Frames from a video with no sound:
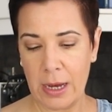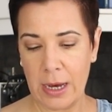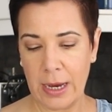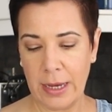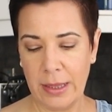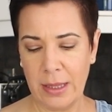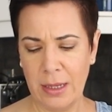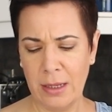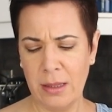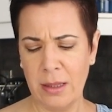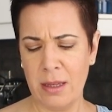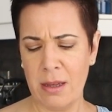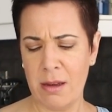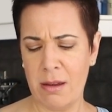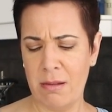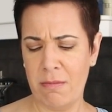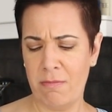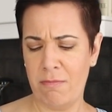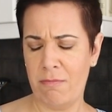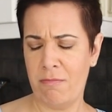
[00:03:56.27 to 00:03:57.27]
I think
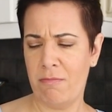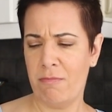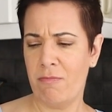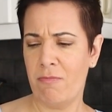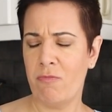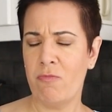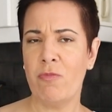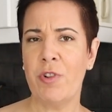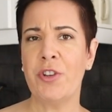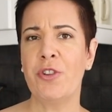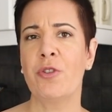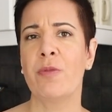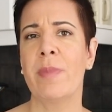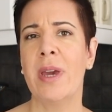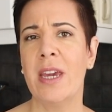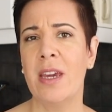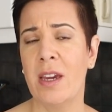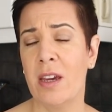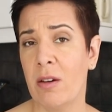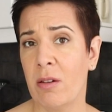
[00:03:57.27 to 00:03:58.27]
that when you're
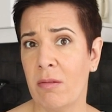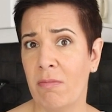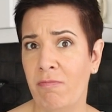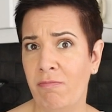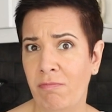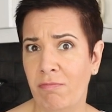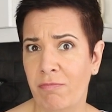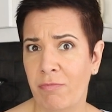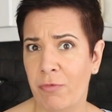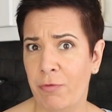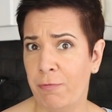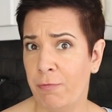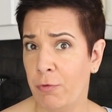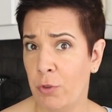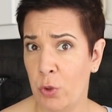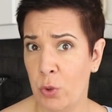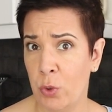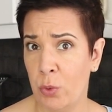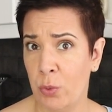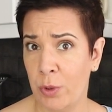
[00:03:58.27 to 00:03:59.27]
making
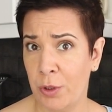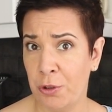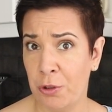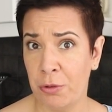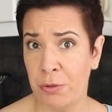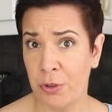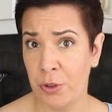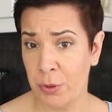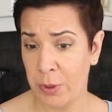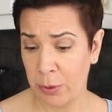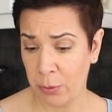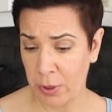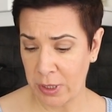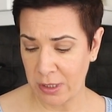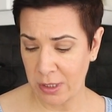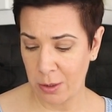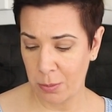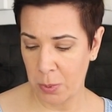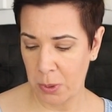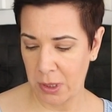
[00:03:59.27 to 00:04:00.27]
food, when you're doing
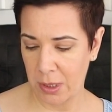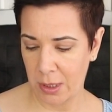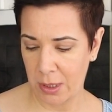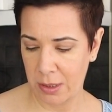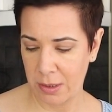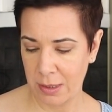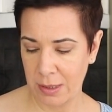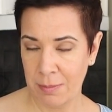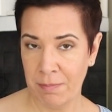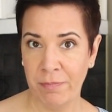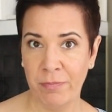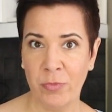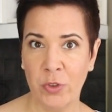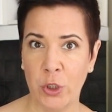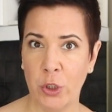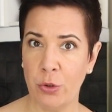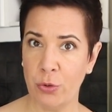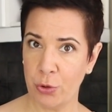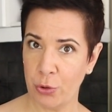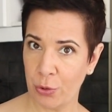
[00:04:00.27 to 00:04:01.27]
recipes,
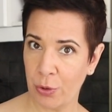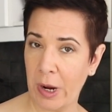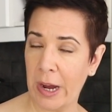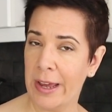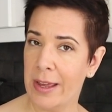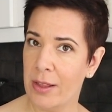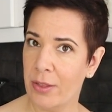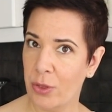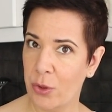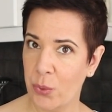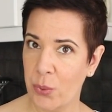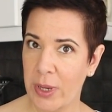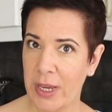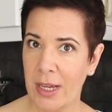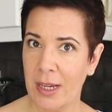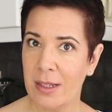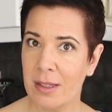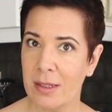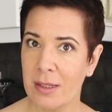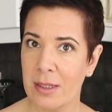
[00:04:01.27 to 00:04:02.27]
you try it the
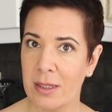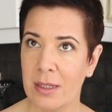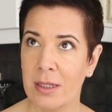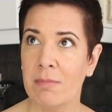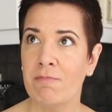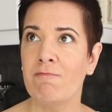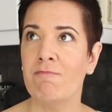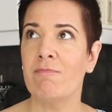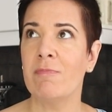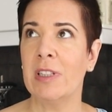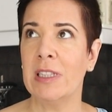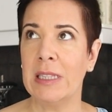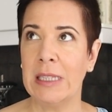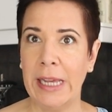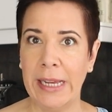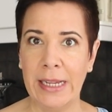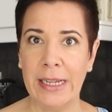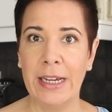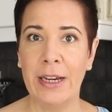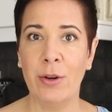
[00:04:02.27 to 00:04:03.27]
way it's
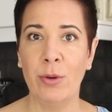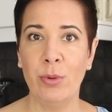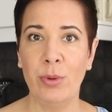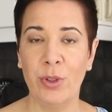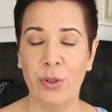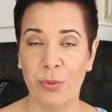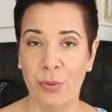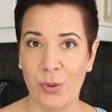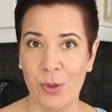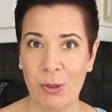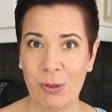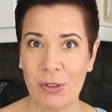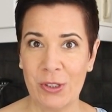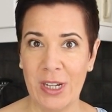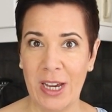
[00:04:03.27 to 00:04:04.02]
laid out the first